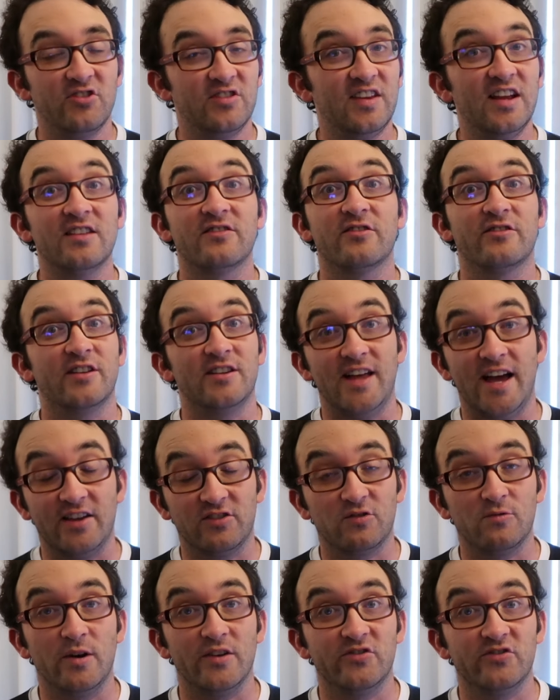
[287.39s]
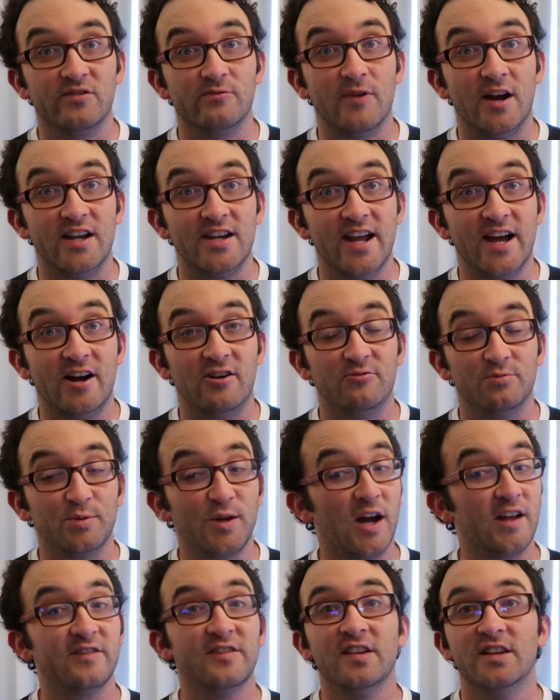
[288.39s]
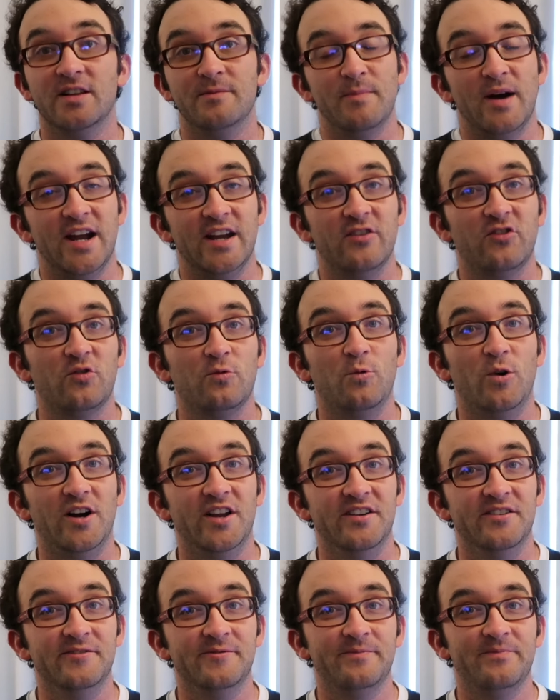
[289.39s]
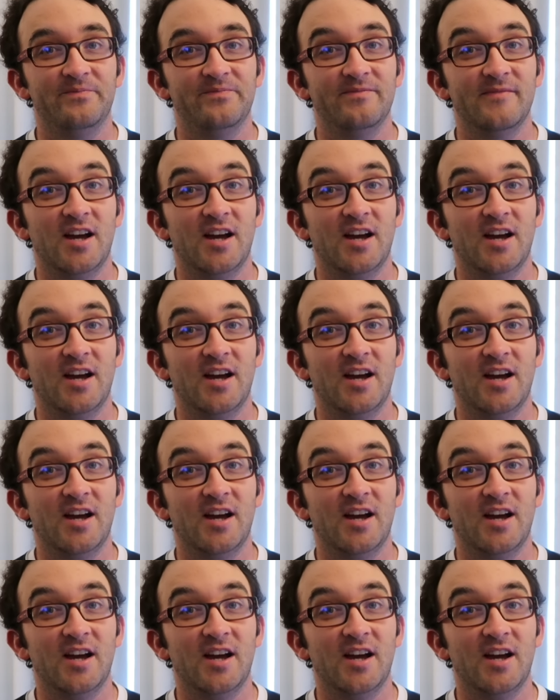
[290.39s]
just answer the last question right now, Godzilla Minus One.